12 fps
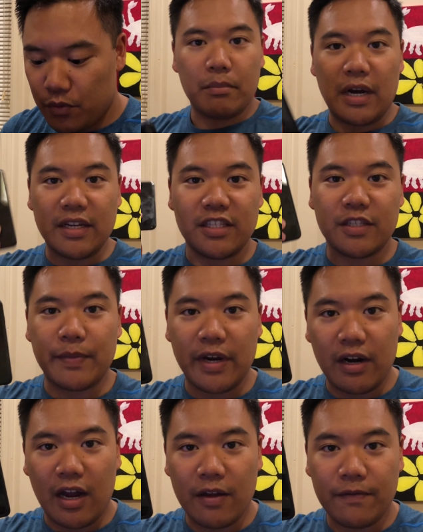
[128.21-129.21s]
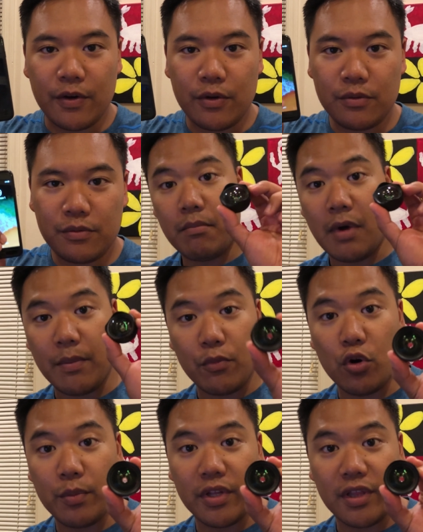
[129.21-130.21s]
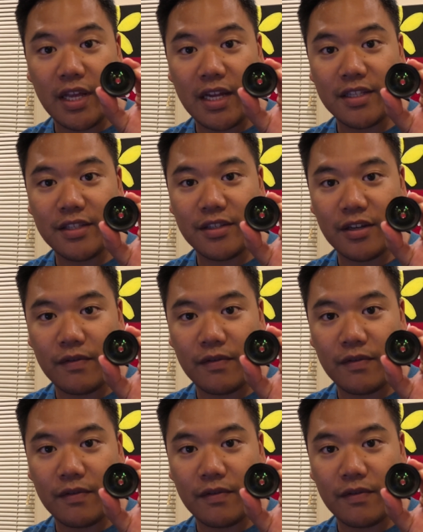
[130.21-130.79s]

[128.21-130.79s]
my spare iPhone, my Moment lens,